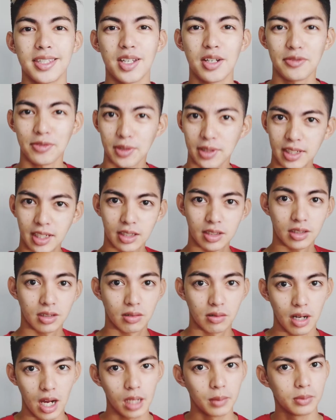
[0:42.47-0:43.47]
Don't forget to
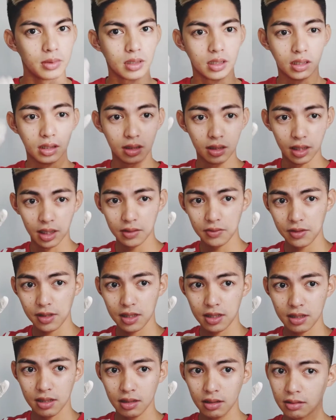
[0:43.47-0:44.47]
grab your
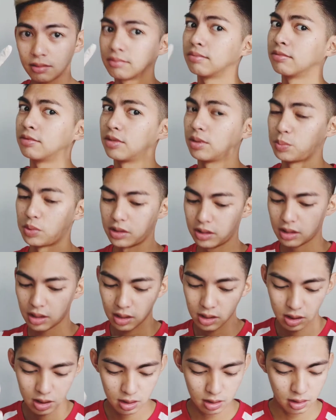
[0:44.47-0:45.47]
gloves for
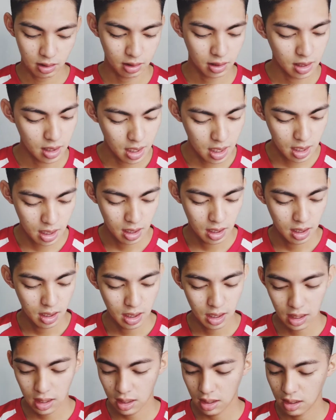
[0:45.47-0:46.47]
protection
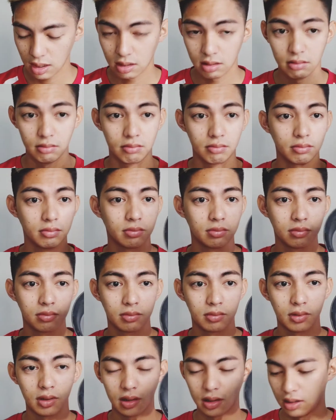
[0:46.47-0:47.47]
and
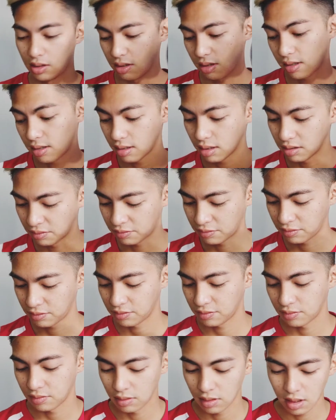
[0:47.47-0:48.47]
your
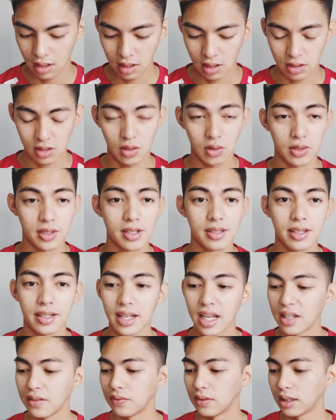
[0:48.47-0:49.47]
stuff. So since I
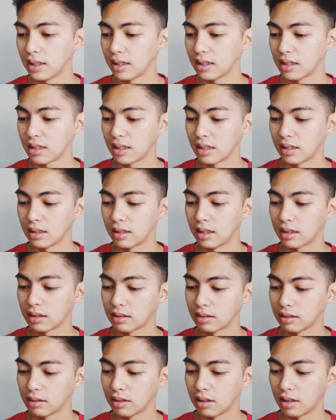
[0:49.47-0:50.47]
have a
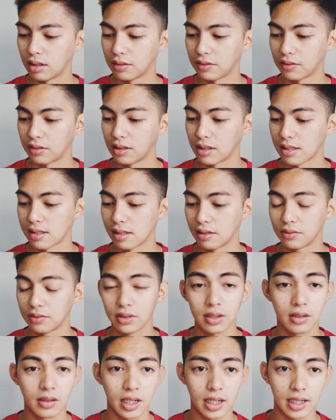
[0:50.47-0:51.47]
little of the
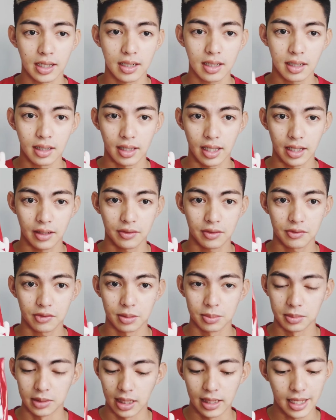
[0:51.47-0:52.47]
silver gray left
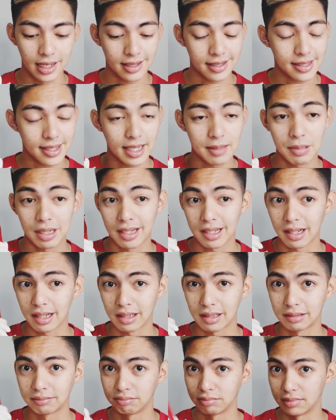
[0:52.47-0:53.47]
from the last time I
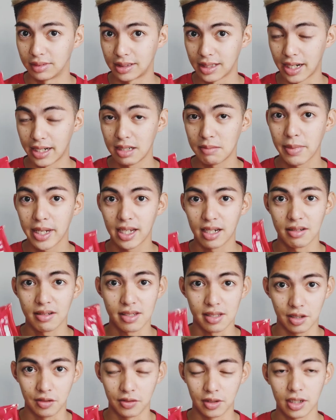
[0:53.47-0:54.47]
dyed my hair
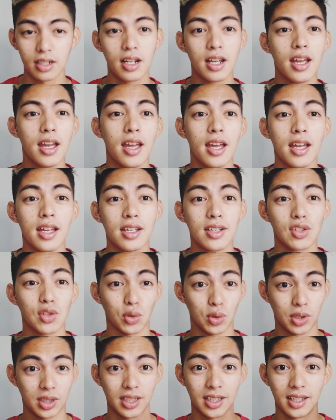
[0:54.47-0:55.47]
silver,
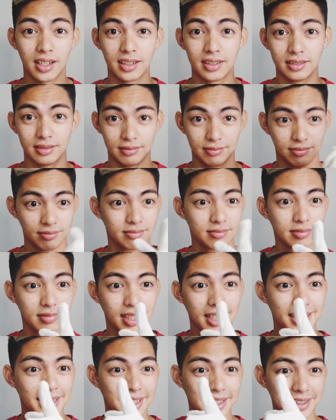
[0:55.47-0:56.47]
so you can
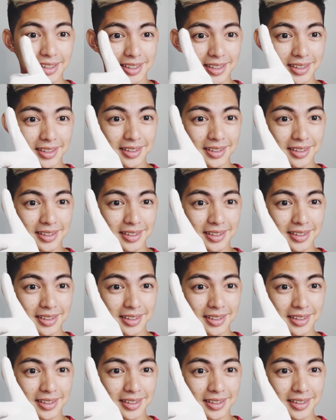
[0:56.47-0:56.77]
click